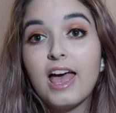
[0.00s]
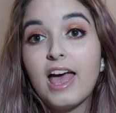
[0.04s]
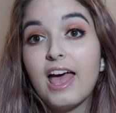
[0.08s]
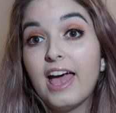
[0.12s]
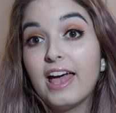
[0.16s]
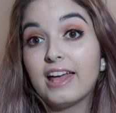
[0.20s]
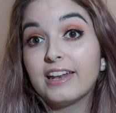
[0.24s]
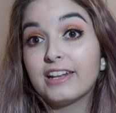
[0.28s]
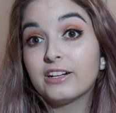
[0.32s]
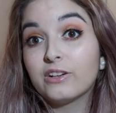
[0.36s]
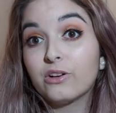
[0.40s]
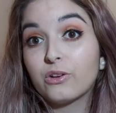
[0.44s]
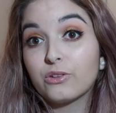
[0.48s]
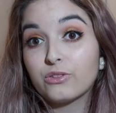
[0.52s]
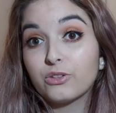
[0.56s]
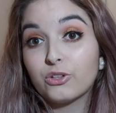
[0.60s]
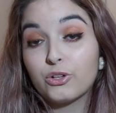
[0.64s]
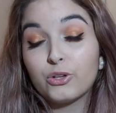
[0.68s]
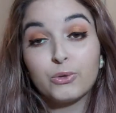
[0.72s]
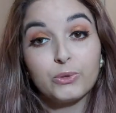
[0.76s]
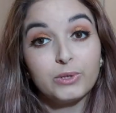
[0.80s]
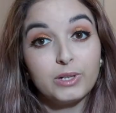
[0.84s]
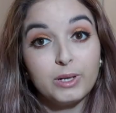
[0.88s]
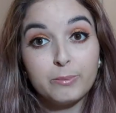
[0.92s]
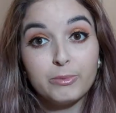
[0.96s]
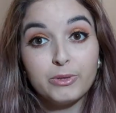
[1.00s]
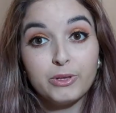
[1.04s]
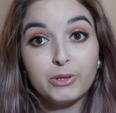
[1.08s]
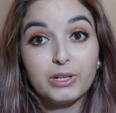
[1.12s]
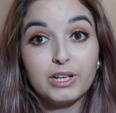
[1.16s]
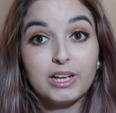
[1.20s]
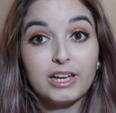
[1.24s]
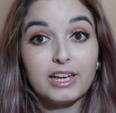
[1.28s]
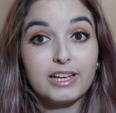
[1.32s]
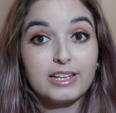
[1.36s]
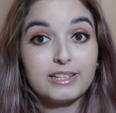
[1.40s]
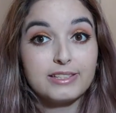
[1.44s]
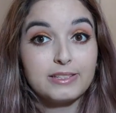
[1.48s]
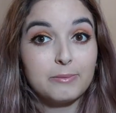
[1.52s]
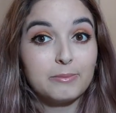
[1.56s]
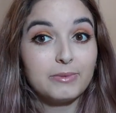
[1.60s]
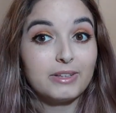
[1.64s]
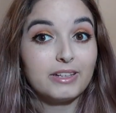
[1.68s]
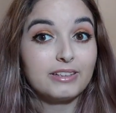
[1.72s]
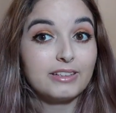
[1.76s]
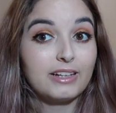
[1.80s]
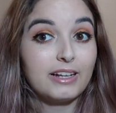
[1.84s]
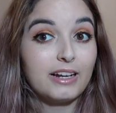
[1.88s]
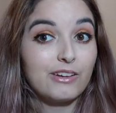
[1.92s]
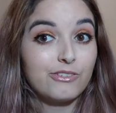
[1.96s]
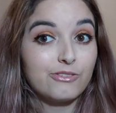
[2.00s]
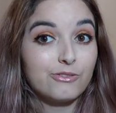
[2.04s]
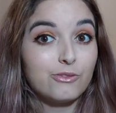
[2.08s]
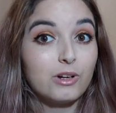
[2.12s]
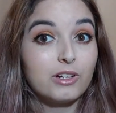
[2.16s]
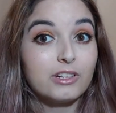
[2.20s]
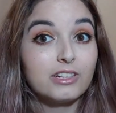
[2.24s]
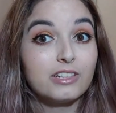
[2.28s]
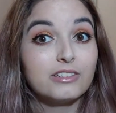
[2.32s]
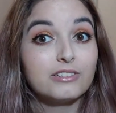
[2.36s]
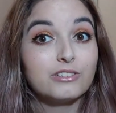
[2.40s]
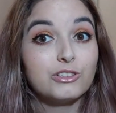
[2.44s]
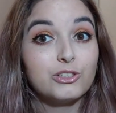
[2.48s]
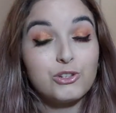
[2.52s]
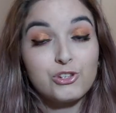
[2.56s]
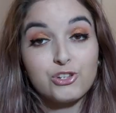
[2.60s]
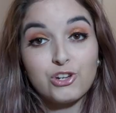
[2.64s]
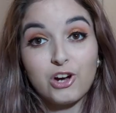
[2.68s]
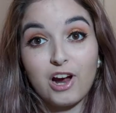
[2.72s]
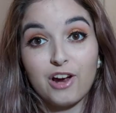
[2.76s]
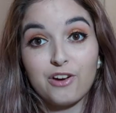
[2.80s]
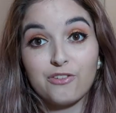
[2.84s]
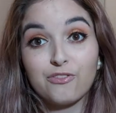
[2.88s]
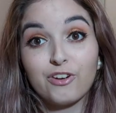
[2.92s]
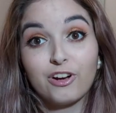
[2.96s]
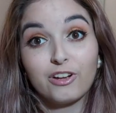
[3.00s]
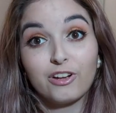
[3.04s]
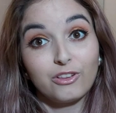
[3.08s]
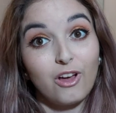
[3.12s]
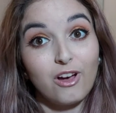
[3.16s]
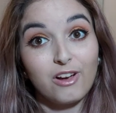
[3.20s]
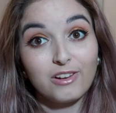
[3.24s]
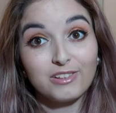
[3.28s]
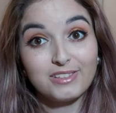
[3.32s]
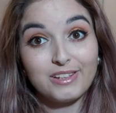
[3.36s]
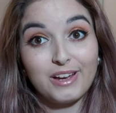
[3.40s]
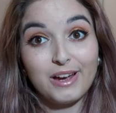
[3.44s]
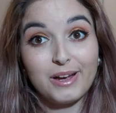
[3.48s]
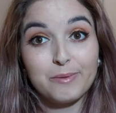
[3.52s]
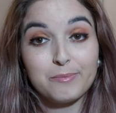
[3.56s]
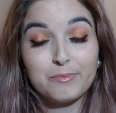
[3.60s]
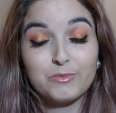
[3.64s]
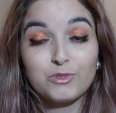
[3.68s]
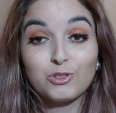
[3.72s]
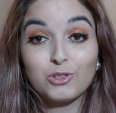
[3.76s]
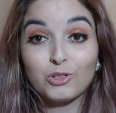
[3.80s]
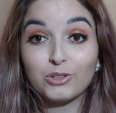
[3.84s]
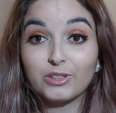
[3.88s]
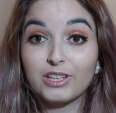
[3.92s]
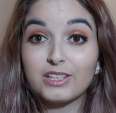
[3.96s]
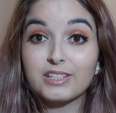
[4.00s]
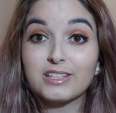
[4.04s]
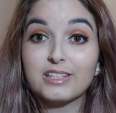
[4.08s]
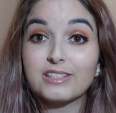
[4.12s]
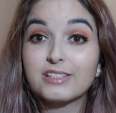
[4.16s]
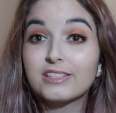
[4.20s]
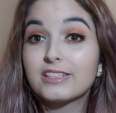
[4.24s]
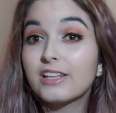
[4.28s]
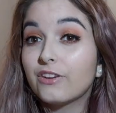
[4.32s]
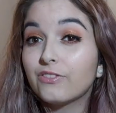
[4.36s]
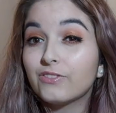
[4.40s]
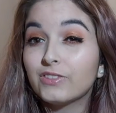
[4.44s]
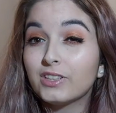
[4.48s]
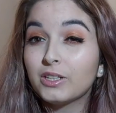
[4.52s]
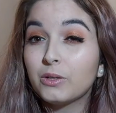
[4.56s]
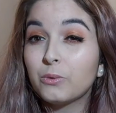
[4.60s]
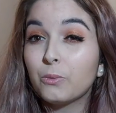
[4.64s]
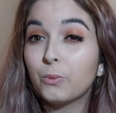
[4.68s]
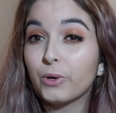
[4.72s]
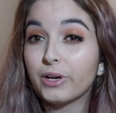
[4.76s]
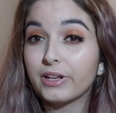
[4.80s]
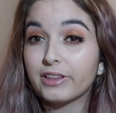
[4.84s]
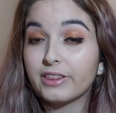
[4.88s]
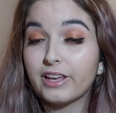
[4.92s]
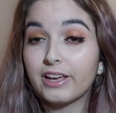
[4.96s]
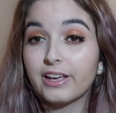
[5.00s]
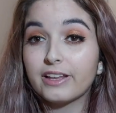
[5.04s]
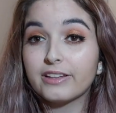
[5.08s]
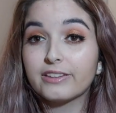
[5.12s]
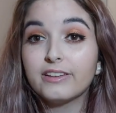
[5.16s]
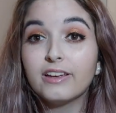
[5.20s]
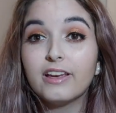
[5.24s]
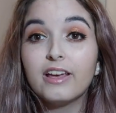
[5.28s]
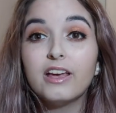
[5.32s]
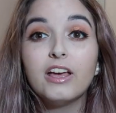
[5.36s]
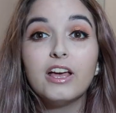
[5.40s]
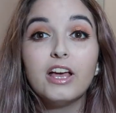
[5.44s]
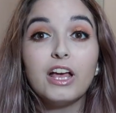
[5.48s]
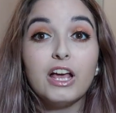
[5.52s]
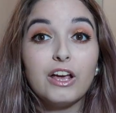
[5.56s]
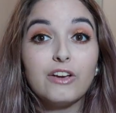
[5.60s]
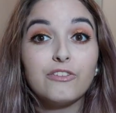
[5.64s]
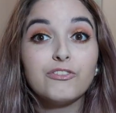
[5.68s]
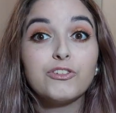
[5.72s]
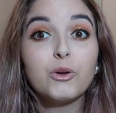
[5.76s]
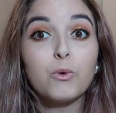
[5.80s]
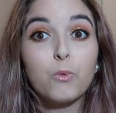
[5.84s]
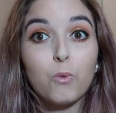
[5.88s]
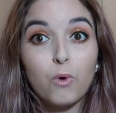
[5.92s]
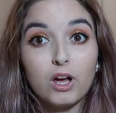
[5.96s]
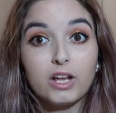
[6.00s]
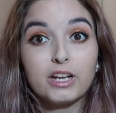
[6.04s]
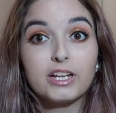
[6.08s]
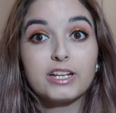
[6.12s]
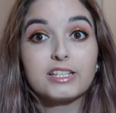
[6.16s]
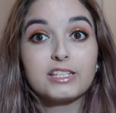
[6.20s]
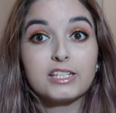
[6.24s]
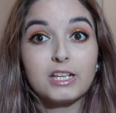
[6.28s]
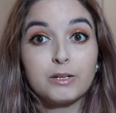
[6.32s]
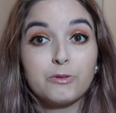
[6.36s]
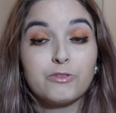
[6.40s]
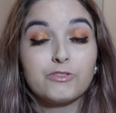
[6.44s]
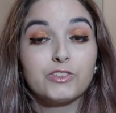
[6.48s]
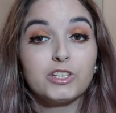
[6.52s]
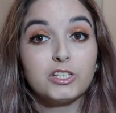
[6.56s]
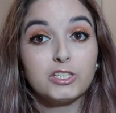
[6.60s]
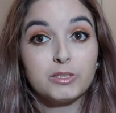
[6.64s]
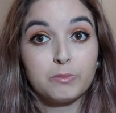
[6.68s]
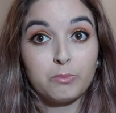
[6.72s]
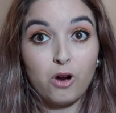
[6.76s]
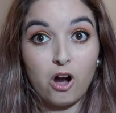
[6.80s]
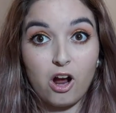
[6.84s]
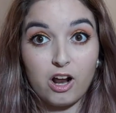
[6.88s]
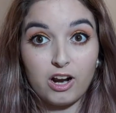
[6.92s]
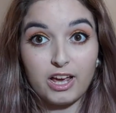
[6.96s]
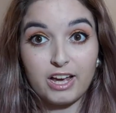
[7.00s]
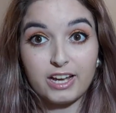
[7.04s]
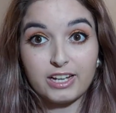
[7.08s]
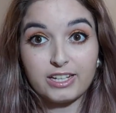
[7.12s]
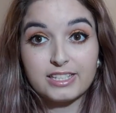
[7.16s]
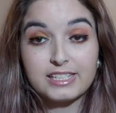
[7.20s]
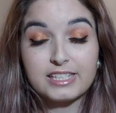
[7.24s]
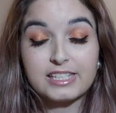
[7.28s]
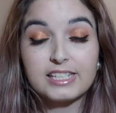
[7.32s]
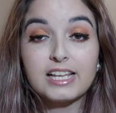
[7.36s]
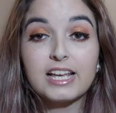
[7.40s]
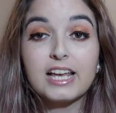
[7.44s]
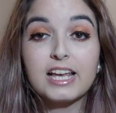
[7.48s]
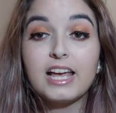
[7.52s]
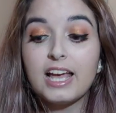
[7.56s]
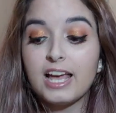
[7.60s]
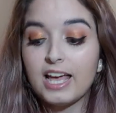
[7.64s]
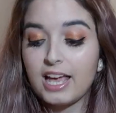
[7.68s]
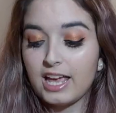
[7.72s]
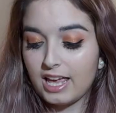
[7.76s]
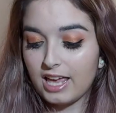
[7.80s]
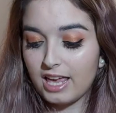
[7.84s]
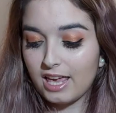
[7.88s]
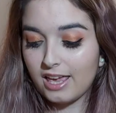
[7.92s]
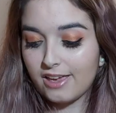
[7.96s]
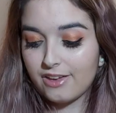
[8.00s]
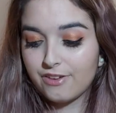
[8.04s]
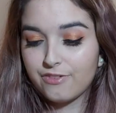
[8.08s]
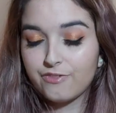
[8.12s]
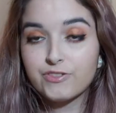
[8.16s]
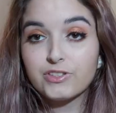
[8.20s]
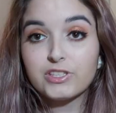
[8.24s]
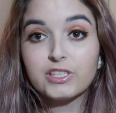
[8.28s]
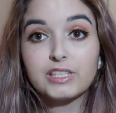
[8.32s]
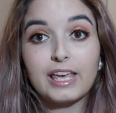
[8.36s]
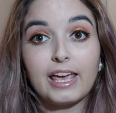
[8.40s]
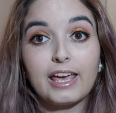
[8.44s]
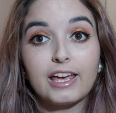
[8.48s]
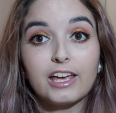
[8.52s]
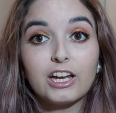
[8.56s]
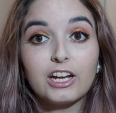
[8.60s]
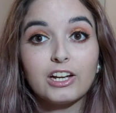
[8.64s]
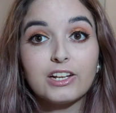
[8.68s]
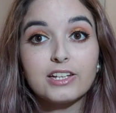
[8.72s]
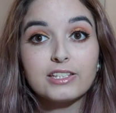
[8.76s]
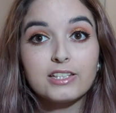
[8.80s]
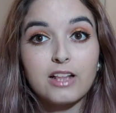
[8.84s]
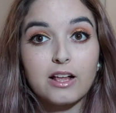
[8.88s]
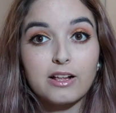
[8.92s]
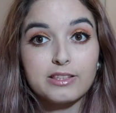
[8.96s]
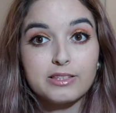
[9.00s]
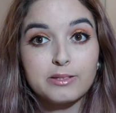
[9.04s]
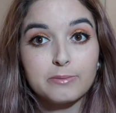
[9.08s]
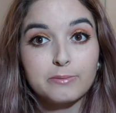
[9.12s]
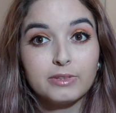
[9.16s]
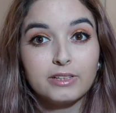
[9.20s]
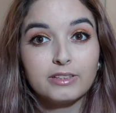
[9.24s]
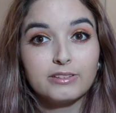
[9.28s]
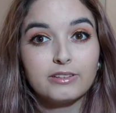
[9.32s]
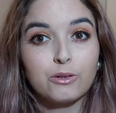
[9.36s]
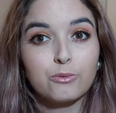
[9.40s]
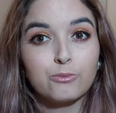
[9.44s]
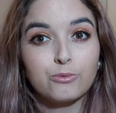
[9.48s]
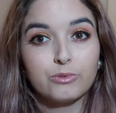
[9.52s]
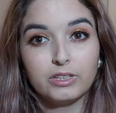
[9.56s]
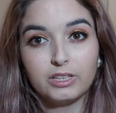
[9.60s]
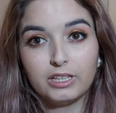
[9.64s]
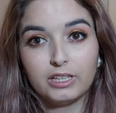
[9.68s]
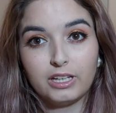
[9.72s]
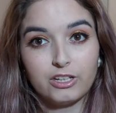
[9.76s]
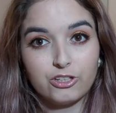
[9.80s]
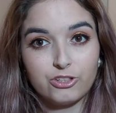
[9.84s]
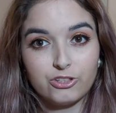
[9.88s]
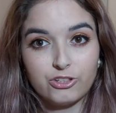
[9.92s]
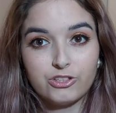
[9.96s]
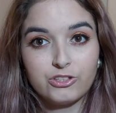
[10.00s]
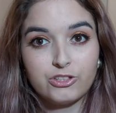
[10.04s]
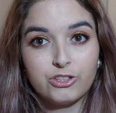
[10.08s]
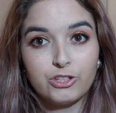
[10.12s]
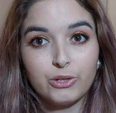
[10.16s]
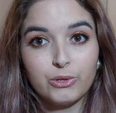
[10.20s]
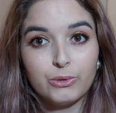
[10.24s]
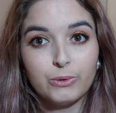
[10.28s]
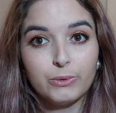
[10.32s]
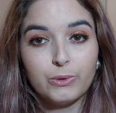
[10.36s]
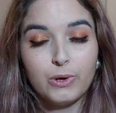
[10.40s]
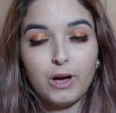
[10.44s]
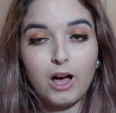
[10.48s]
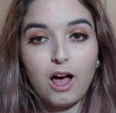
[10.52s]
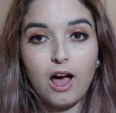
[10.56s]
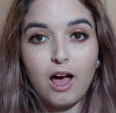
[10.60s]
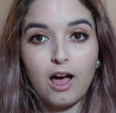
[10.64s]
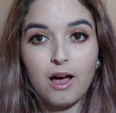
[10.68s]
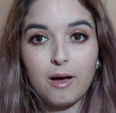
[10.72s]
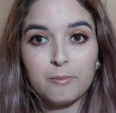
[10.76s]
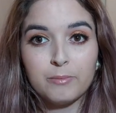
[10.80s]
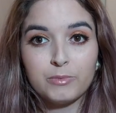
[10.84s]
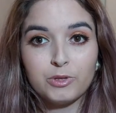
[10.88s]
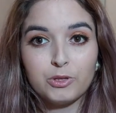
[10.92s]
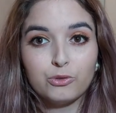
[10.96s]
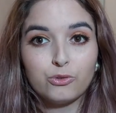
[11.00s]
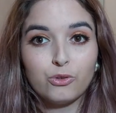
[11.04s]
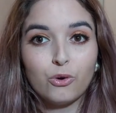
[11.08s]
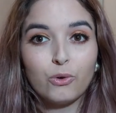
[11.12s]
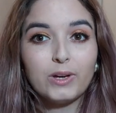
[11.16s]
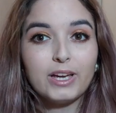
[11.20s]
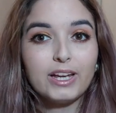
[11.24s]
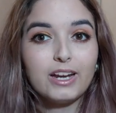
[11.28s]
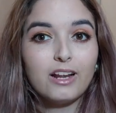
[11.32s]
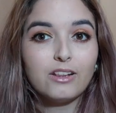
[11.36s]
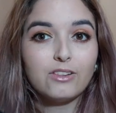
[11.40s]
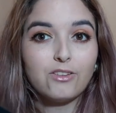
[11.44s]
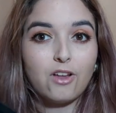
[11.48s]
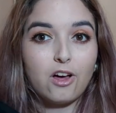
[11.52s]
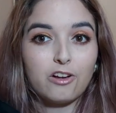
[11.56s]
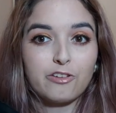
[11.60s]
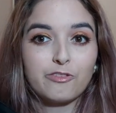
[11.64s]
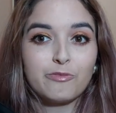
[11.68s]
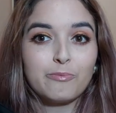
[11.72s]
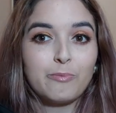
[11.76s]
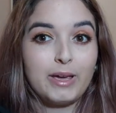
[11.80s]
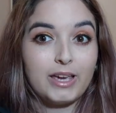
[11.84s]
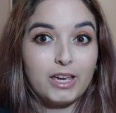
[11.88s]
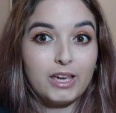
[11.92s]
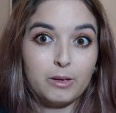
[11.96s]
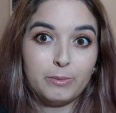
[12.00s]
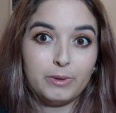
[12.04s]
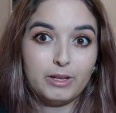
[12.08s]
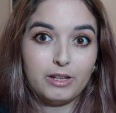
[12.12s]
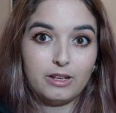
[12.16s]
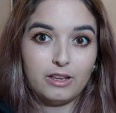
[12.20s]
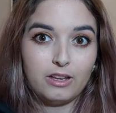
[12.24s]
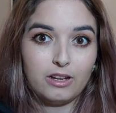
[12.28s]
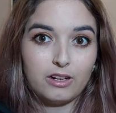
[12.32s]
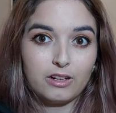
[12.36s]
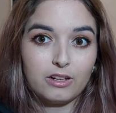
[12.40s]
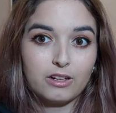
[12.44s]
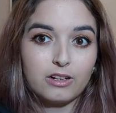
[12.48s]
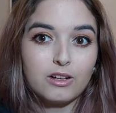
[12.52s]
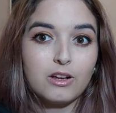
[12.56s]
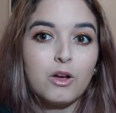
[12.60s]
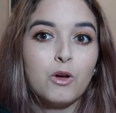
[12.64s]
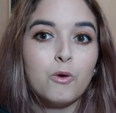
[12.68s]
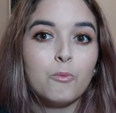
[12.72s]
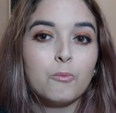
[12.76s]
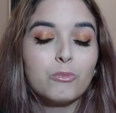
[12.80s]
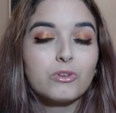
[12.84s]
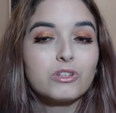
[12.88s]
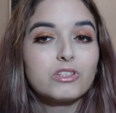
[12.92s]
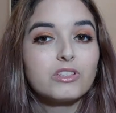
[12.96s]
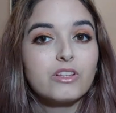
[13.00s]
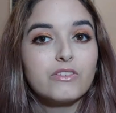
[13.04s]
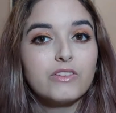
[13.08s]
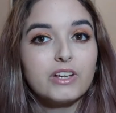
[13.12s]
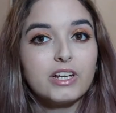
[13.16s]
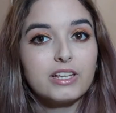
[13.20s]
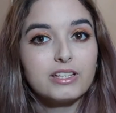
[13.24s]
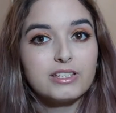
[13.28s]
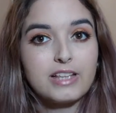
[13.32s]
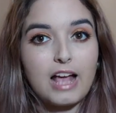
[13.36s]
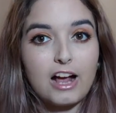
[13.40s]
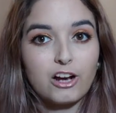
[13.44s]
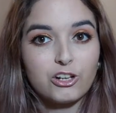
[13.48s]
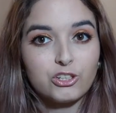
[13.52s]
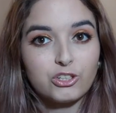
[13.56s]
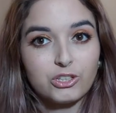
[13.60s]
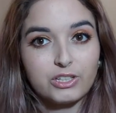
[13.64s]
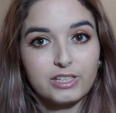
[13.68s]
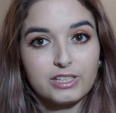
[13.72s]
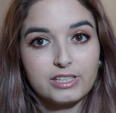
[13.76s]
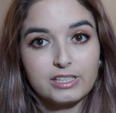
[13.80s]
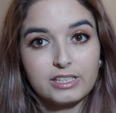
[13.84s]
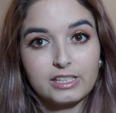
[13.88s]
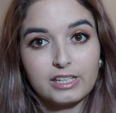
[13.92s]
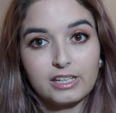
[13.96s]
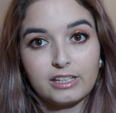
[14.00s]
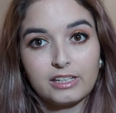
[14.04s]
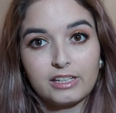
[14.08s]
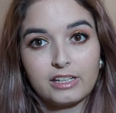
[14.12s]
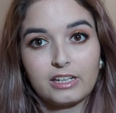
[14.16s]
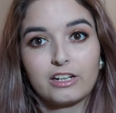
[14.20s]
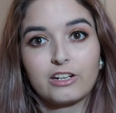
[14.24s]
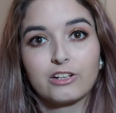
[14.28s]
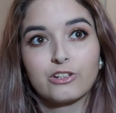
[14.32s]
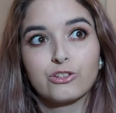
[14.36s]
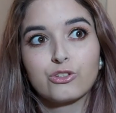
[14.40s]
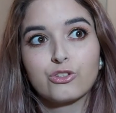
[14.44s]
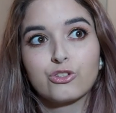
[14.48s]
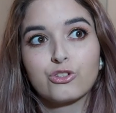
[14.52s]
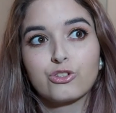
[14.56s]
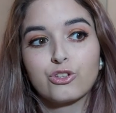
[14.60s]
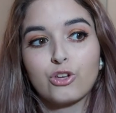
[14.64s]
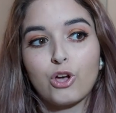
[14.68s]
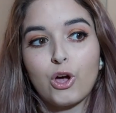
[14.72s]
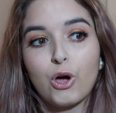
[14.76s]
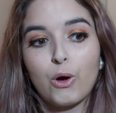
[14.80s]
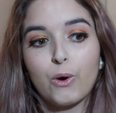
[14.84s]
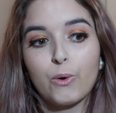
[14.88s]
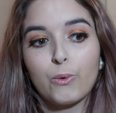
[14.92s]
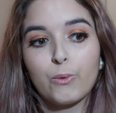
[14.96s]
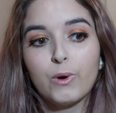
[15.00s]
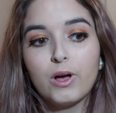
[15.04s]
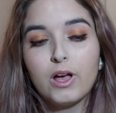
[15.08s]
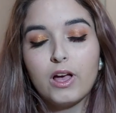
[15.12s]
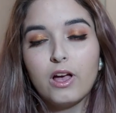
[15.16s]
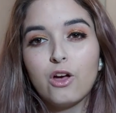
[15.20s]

And then also Huda Beauty is something that I've wanted to try for a long time, so this is definitely worth it if you wanted some of these products. If skincare is not something that really interests you, you don't get a lot of makeup in here. Most of it is actually skincare. So